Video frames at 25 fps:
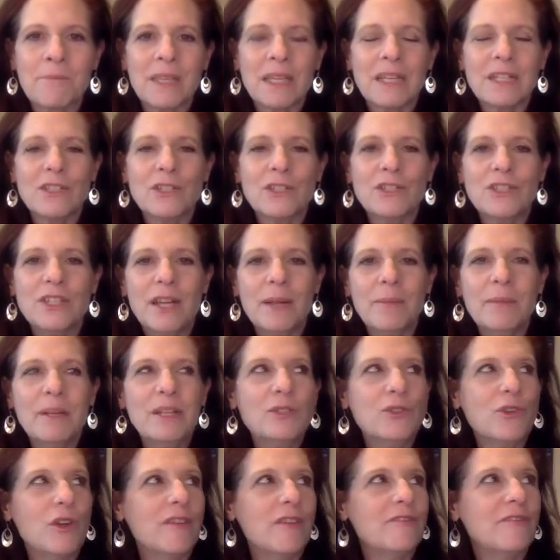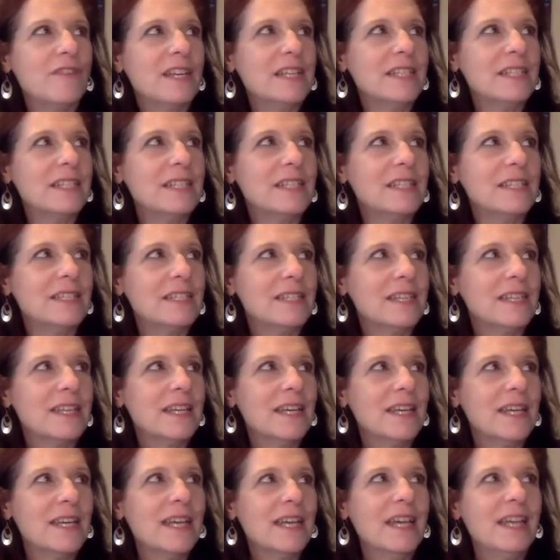So he said, I'm going to draw faces.
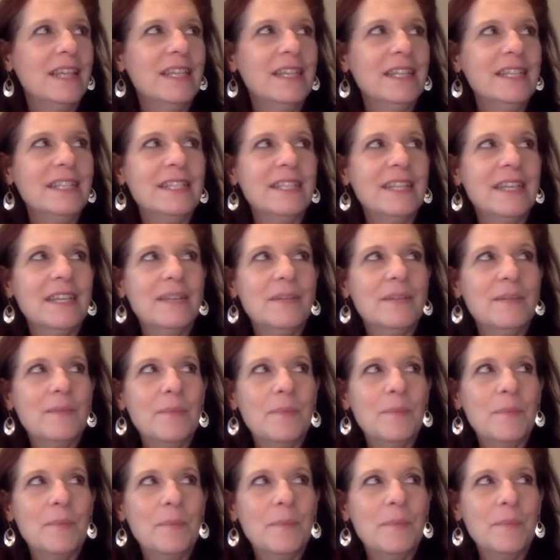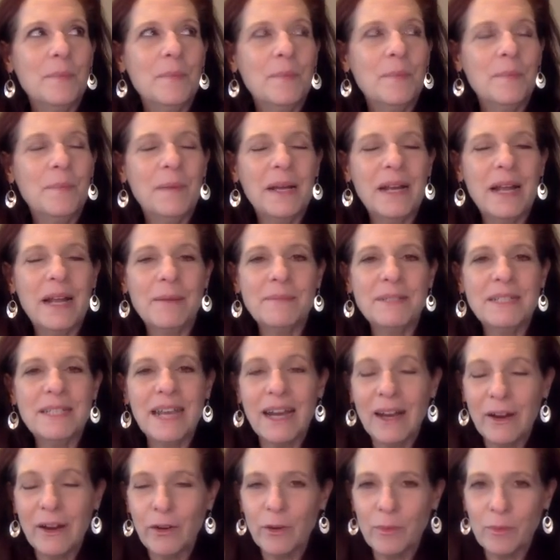And then he said, but I'm
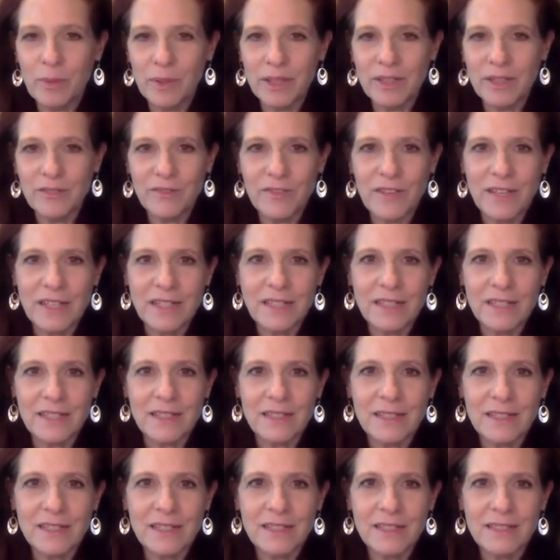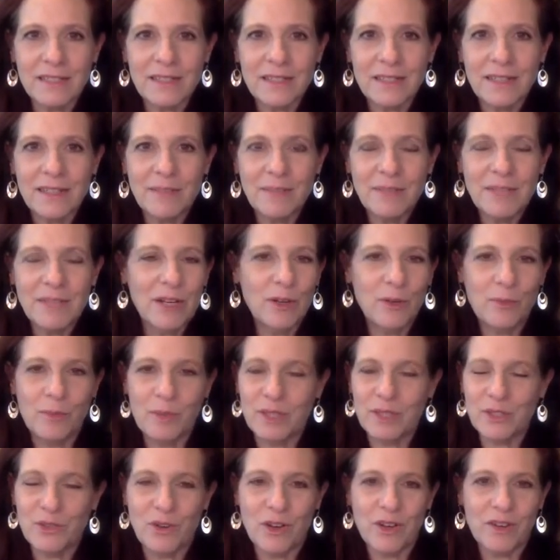terrible at faces. I'm
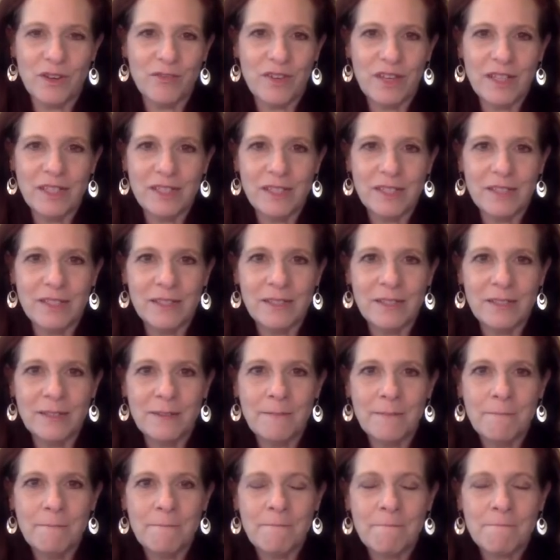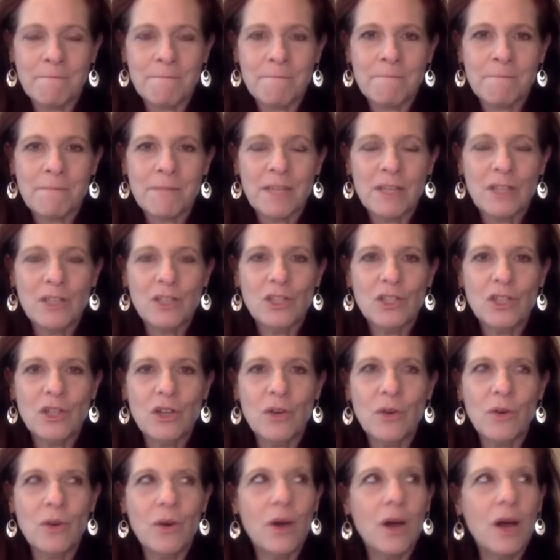terrible at drawing faces.
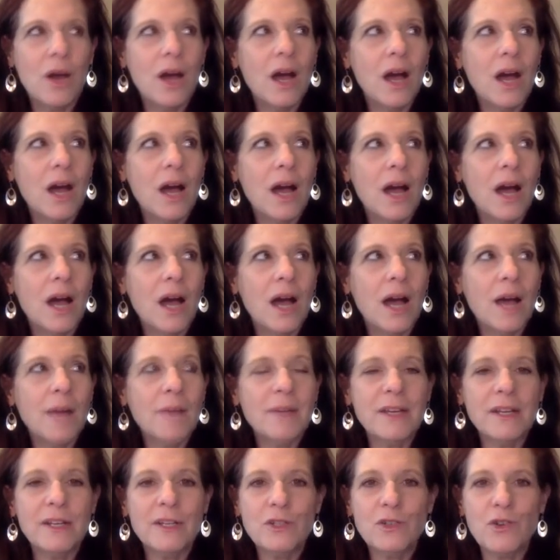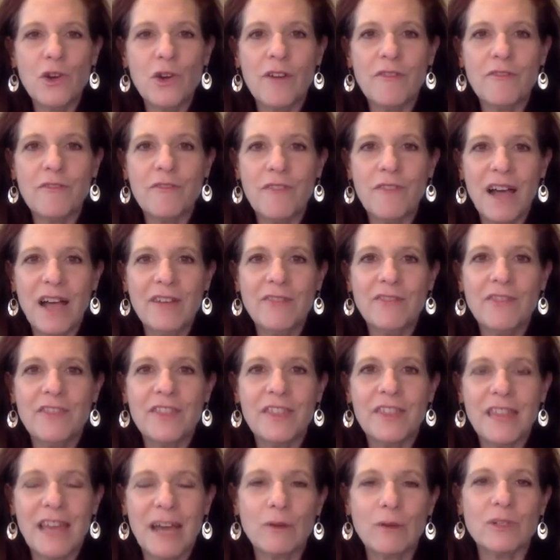So I'm going to draw
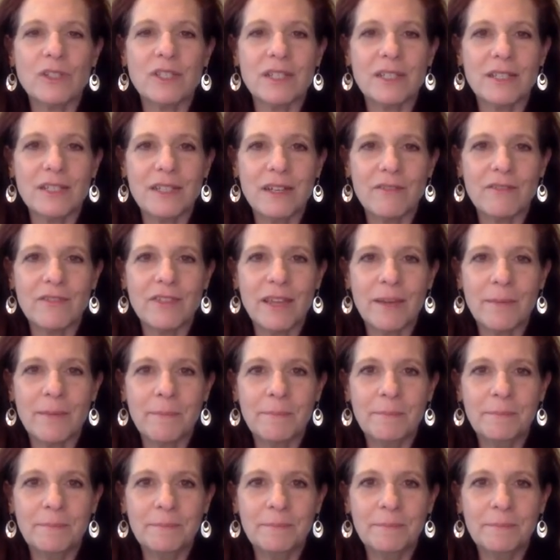5,000 of them.